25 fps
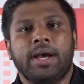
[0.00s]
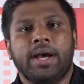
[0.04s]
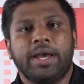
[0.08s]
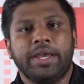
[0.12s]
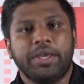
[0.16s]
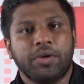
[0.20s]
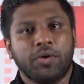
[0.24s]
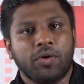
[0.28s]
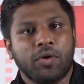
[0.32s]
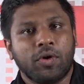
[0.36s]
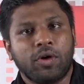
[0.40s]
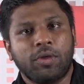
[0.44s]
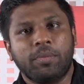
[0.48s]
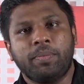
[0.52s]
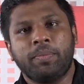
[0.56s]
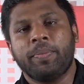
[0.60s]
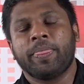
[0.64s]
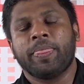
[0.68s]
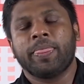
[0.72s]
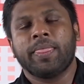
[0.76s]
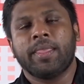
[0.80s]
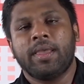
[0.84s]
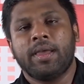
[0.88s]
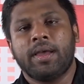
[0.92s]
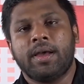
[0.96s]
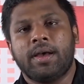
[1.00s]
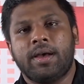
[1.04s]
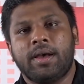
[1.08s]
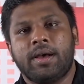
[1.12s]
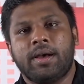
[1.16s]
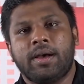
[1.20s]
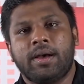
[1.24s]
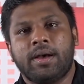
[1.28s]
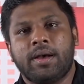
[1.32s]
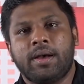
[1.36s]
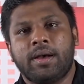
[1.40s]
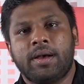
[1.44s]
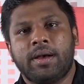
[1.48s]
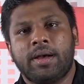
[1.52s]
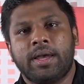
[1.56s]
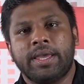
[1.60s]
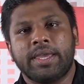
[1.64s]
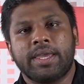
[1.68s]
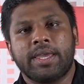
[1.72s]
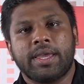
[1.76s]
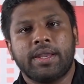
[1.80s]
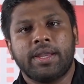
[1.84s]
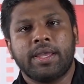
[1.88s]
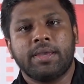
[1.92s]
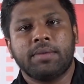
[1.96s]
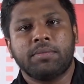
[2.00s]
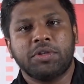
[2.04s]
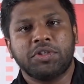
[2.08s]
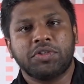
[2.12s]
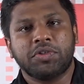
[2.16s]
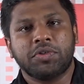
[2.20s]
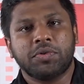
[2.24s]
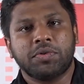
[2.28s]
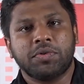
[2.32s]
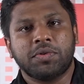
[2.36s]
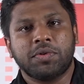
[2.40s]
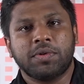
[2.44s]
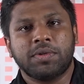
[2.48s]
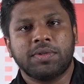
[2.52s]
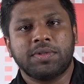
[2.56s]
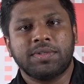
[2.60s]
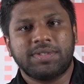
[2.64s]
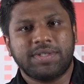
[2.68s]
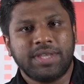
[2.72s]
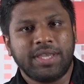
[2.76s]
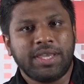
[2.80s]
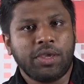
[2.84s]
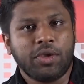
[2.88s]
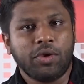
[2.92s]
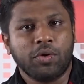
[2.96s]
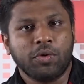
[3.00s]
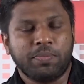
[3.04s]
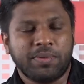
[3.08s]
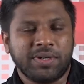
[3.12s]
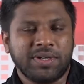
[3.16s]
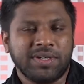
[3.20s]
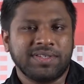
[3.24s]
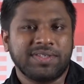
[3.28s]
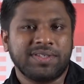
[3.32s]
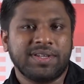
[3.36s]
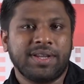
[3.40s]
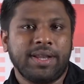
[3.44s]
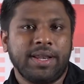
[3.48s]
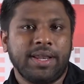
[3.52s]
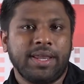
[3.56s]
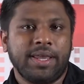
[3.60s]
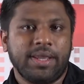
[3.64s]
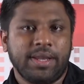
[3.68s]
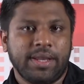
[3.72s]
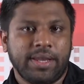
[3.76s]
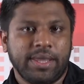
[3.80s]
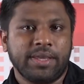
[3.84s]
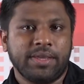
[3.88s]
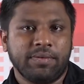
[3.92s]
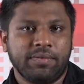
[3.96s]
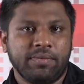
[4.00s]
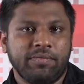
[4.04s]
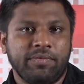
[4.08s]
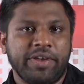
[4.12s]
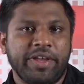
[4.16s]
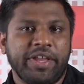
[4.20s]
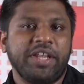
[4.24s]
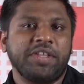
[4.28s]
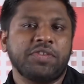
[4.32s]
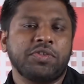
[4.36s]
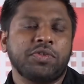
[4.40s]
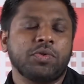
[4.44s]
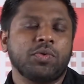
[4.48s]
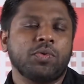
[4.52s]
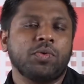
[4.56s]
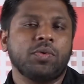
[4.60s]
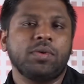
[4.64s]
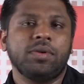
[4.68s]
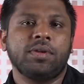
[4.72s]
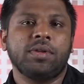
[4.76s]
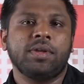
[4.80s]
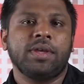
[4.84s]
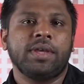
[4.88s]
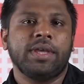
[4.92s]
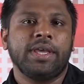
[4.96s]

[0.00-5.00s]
I hope I can able to see you personally, like very soon,